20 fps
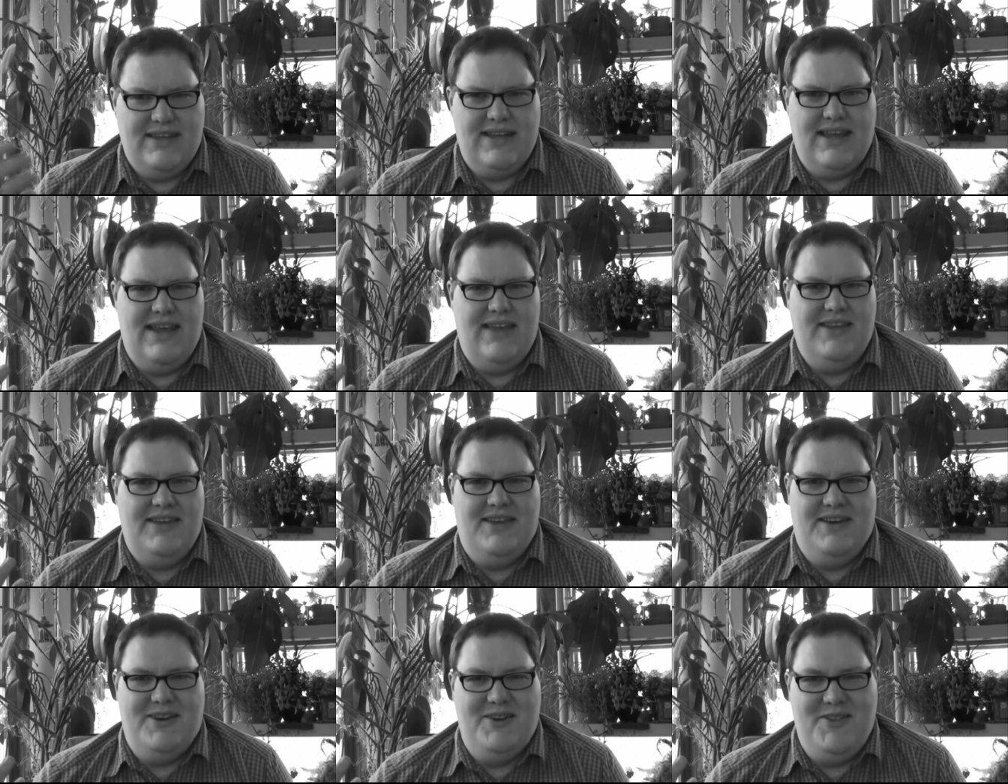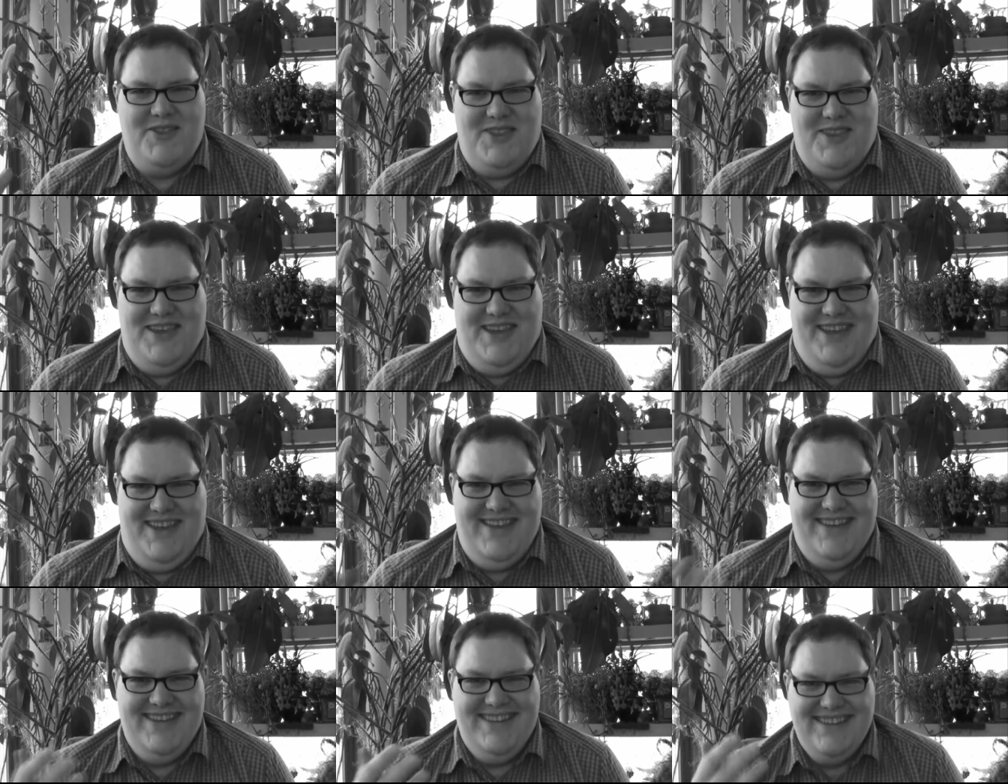Italian, aren't
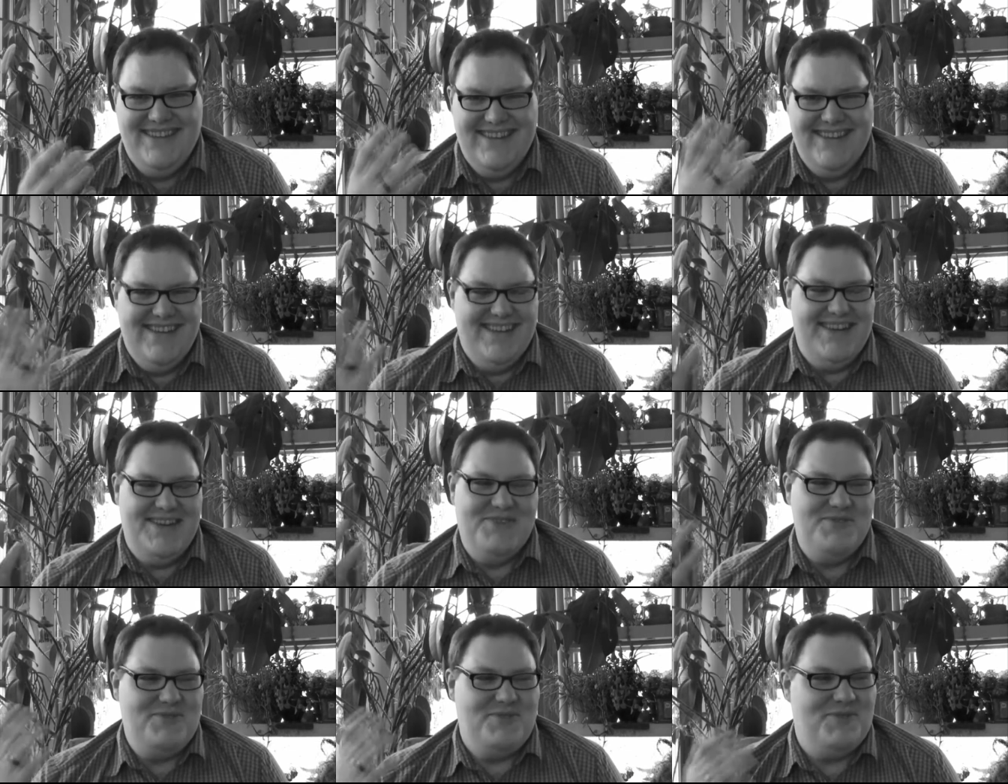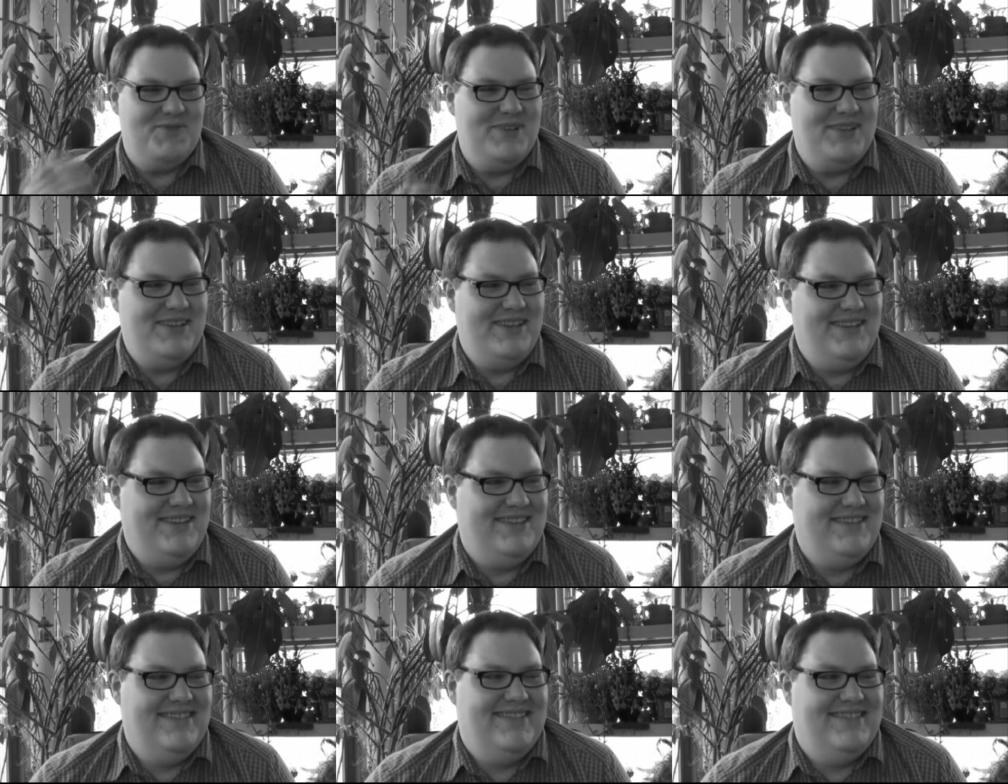they? It was
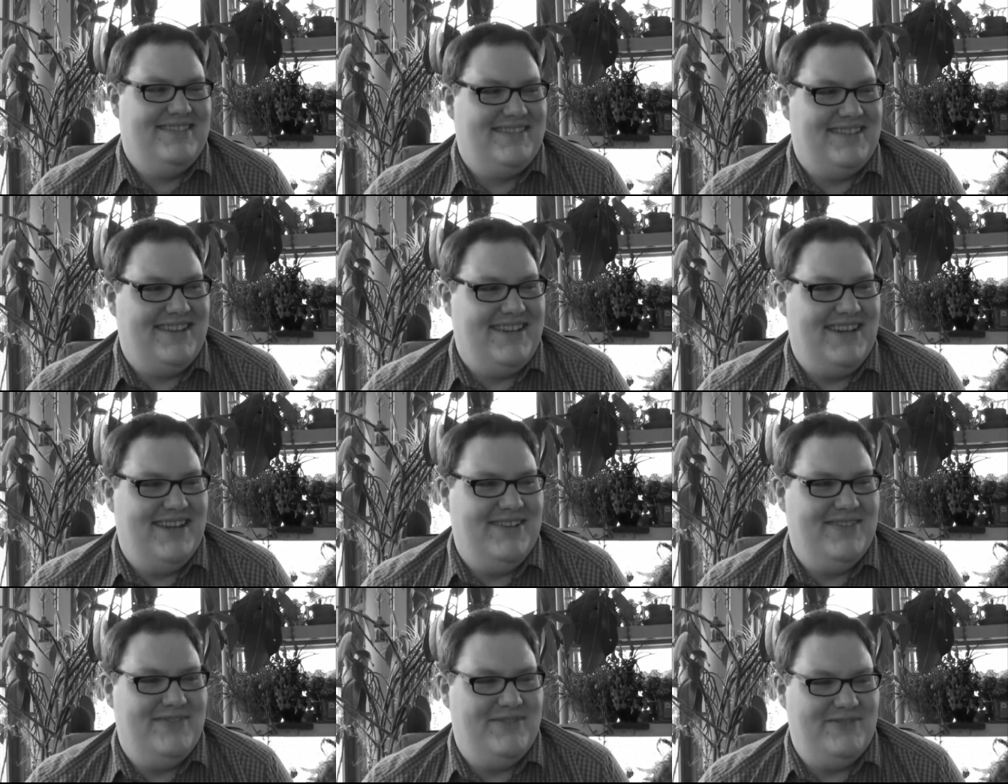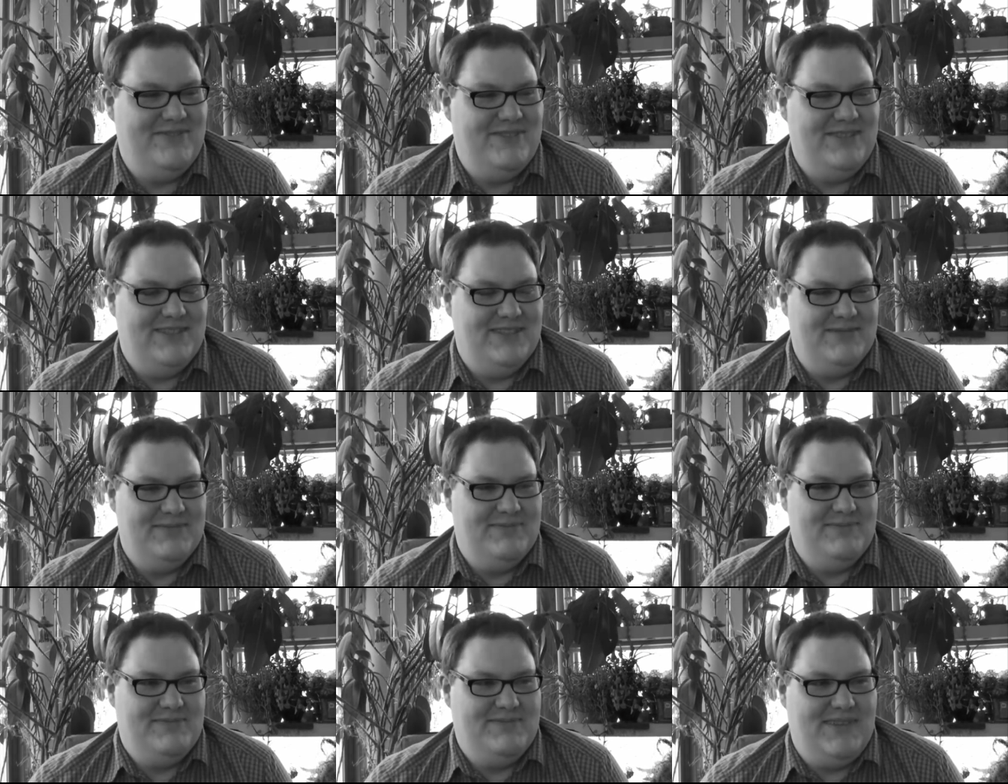really kind of
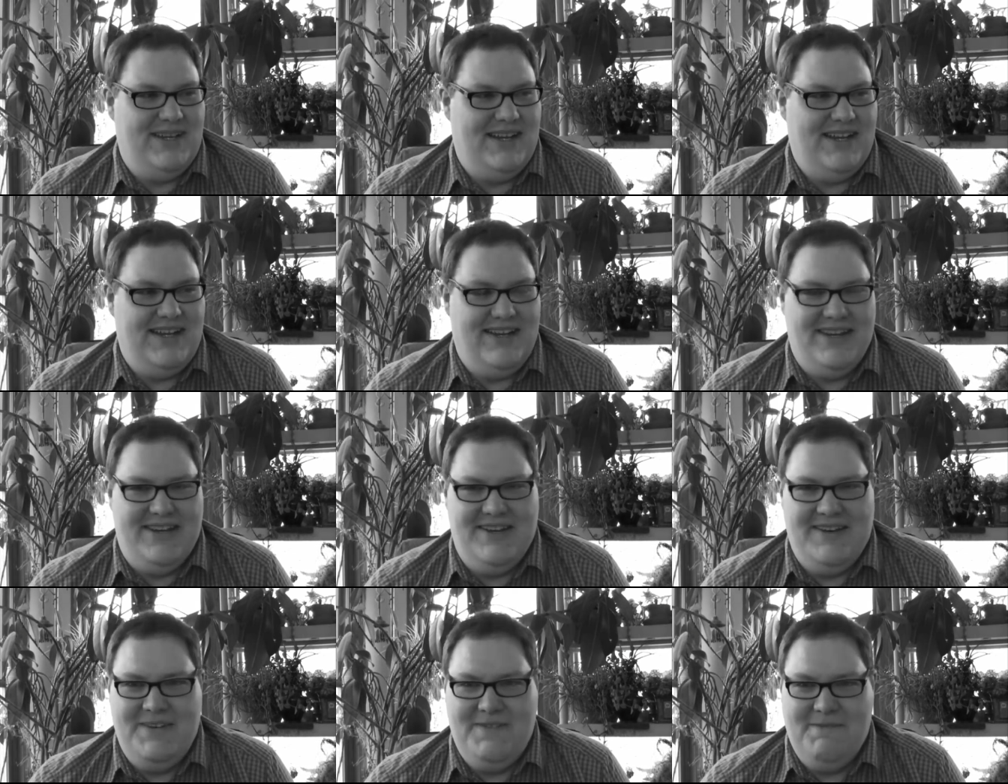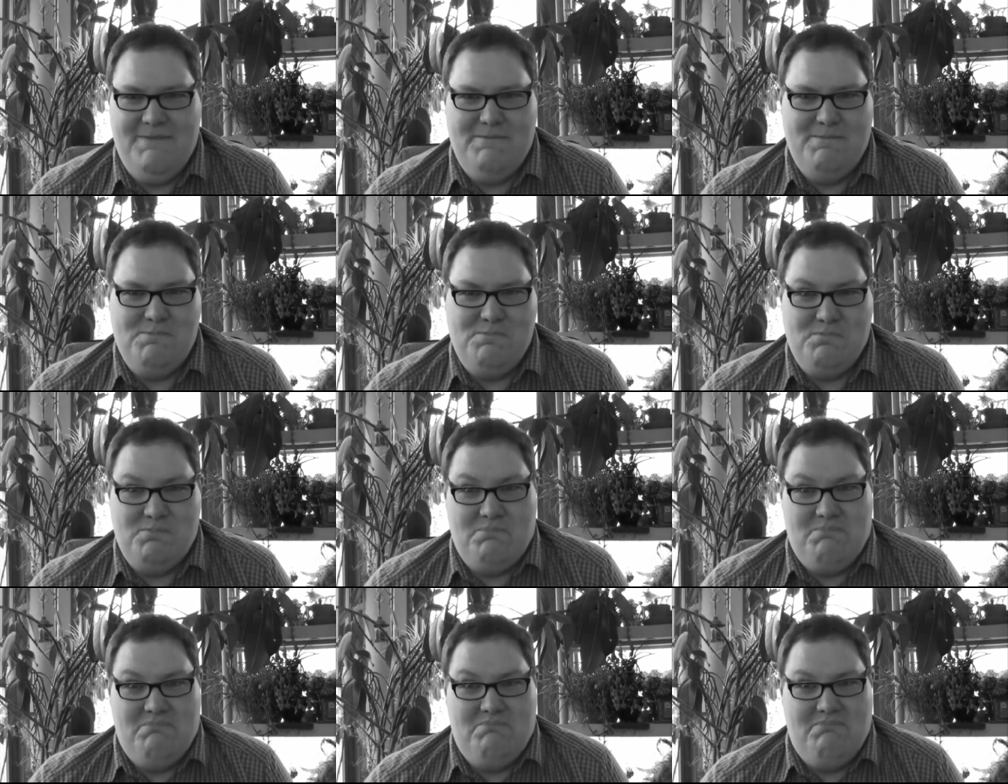odd,
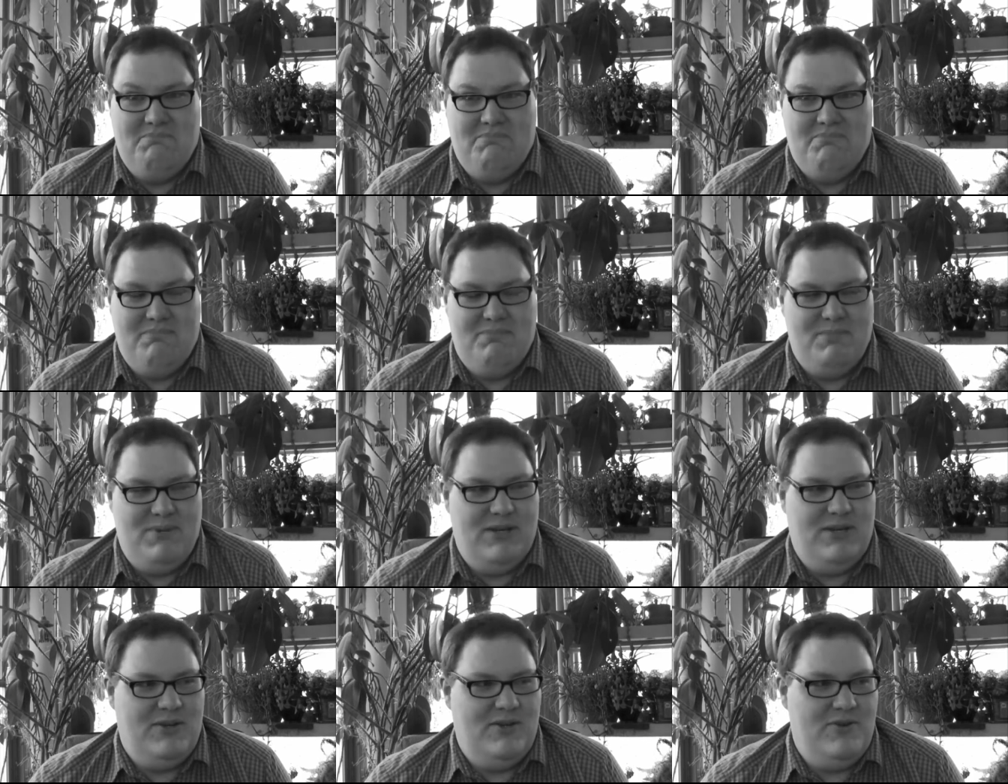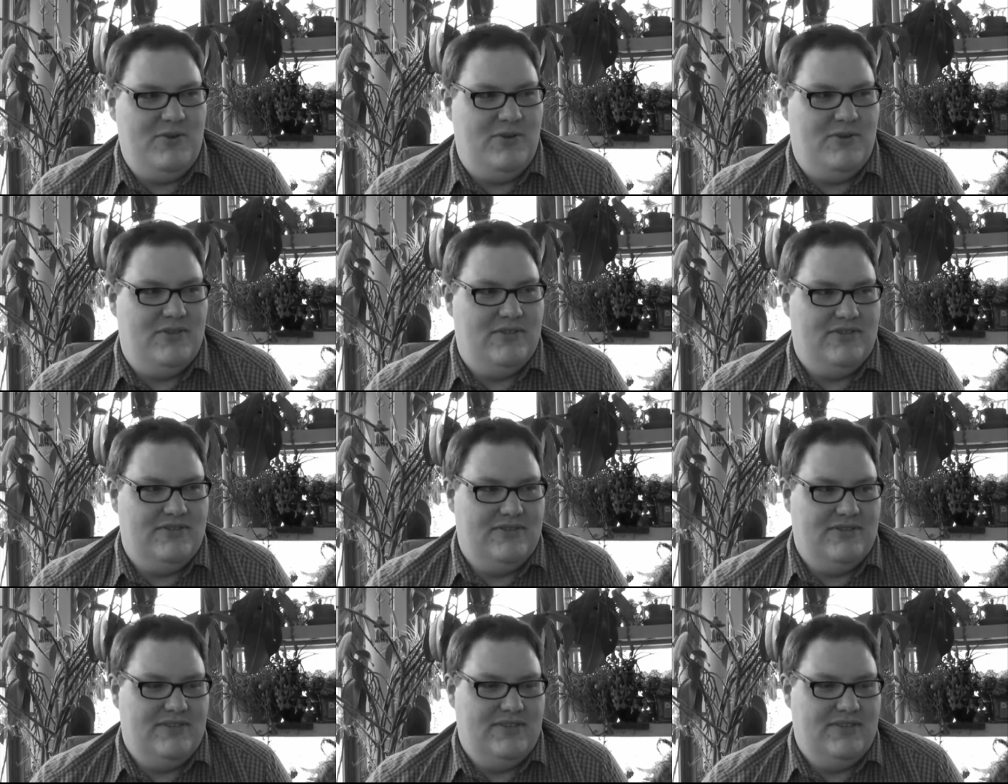but cool.